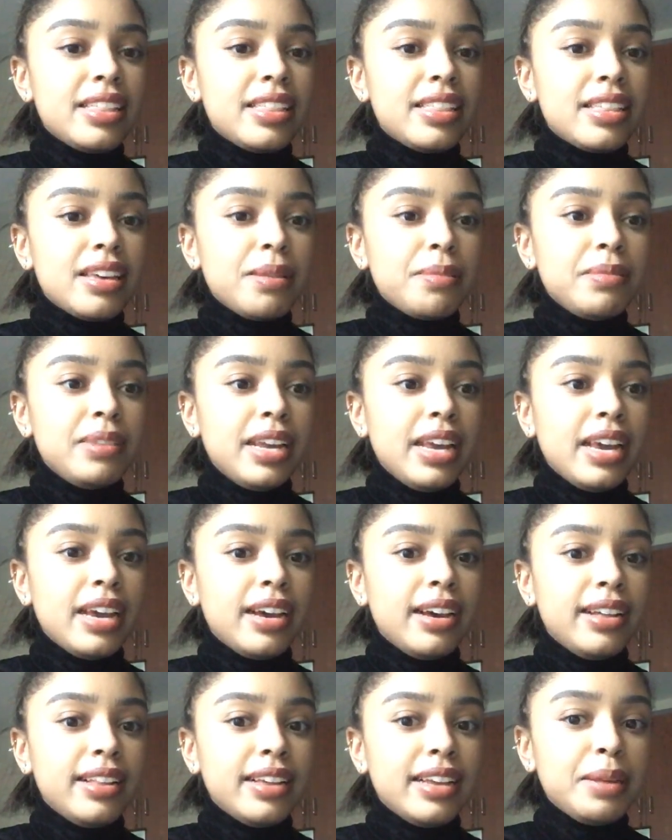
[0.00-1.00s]

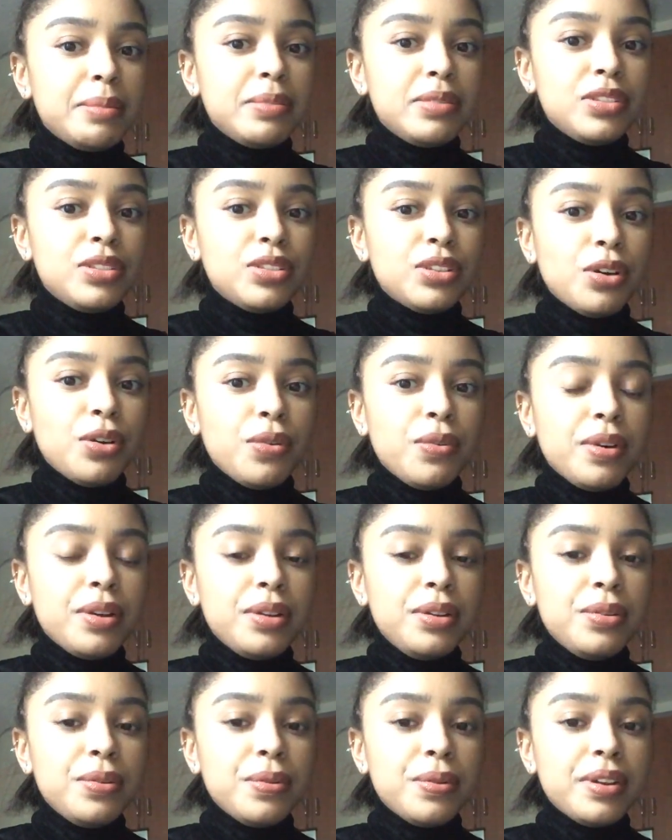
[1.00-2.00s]
thumbnail. I'm so
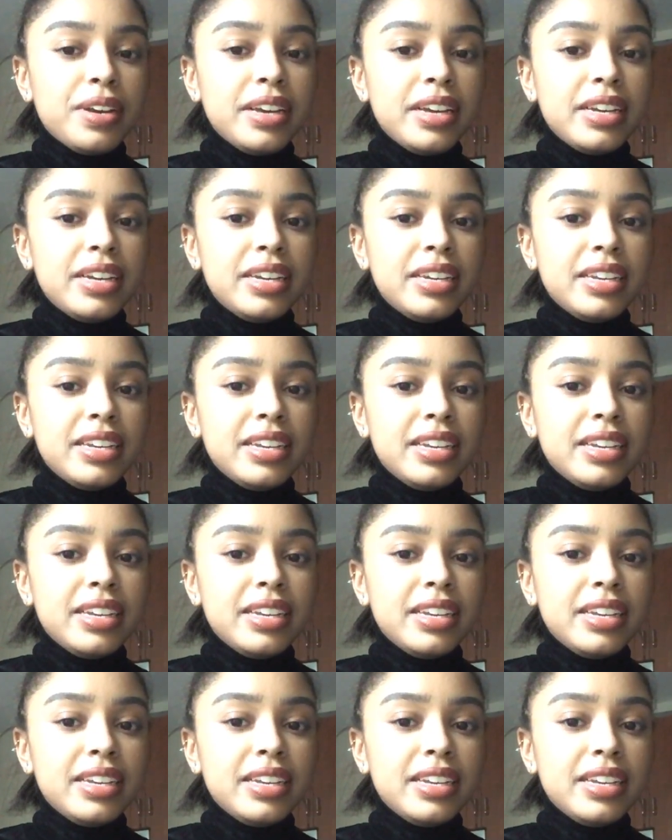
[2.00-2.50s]
annoyed.